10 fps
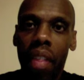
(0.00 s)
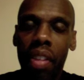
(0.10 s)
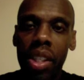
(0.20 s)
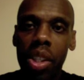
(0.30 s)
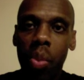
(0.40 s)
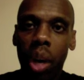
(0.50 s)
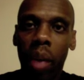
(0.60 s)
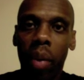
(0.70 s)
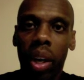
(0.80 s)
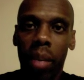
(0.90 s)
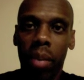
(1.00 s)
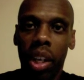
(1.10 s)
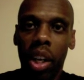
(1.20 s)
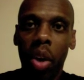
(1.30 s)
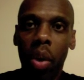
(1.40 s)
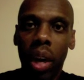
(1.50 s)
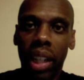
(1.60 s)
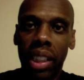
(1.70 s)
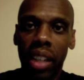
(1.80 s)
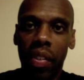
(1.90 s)
This is why I recommend no
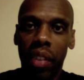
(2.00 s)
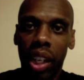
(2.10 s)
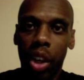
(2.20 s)
activity